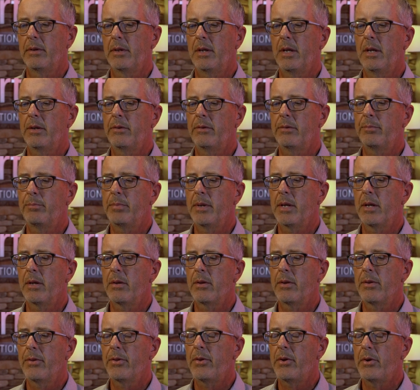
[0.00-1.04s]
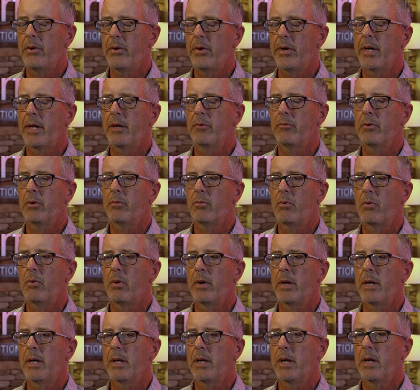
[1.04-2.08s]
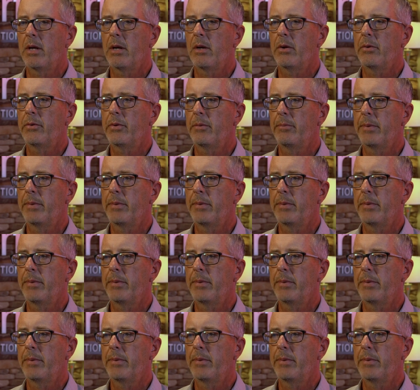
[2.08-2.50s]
it's been 30 rewarding years